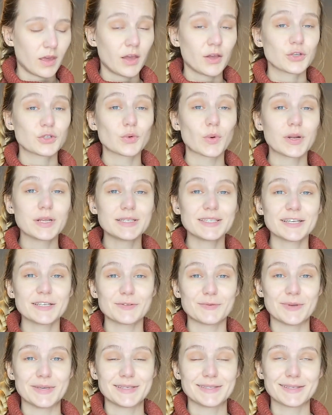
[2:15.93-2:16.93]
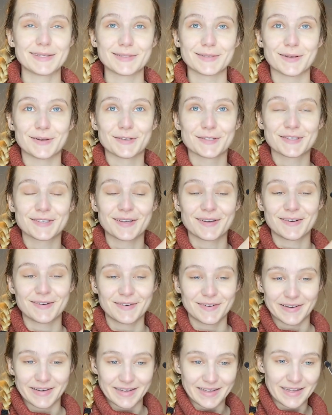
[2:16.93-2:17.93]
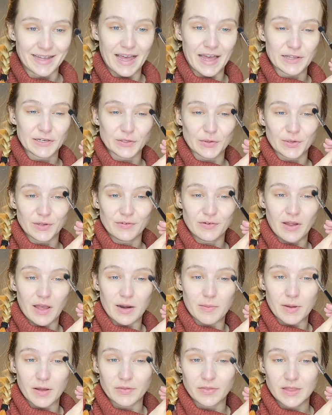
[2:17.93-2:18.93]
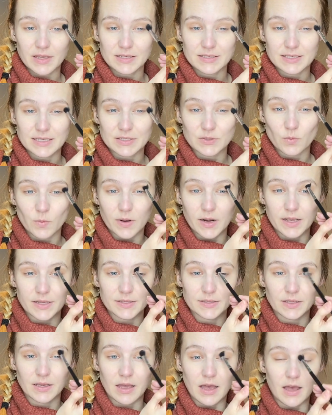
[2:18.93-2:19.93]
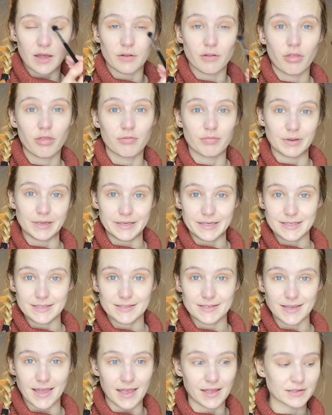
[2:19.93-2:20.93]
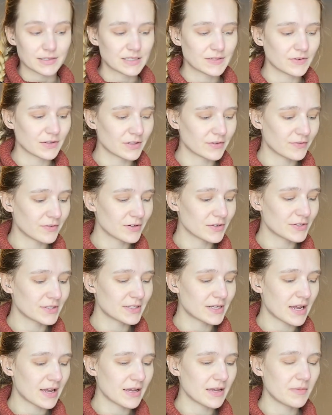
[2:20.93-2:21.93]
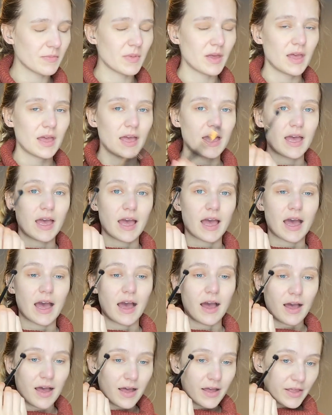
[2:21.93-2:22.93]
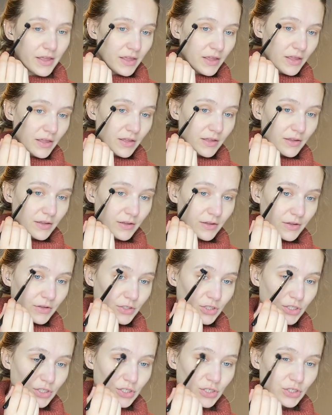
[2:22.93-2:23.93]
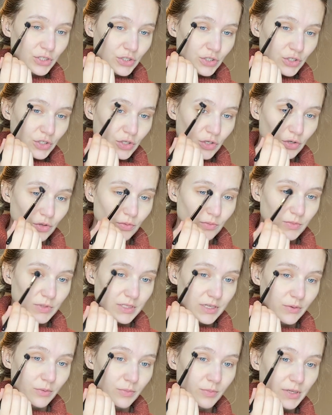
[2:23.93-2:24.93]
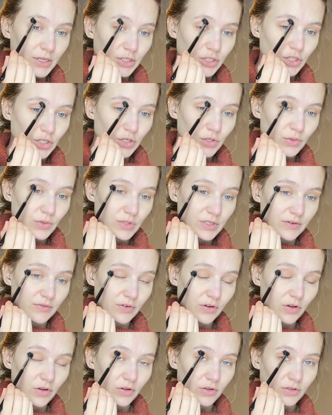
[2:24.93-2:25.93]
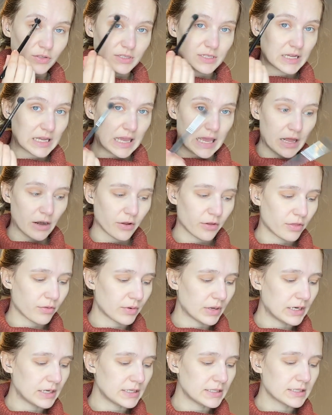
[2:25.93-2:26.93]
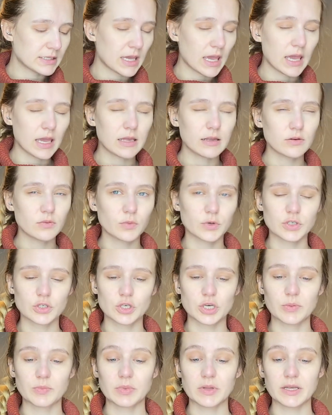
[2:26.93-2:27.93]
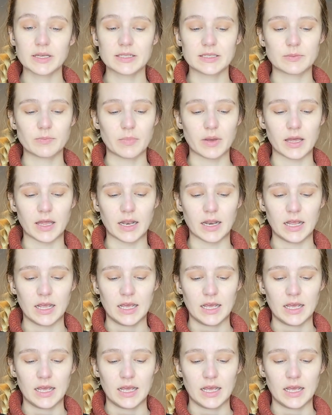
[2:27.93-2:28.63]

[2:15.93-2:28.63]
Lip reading: 26 weeks is also, I totally forgot about this, is when I got 3D scans for the first time. I just assumed it would be too difficult to get a 3D scan with triplets, but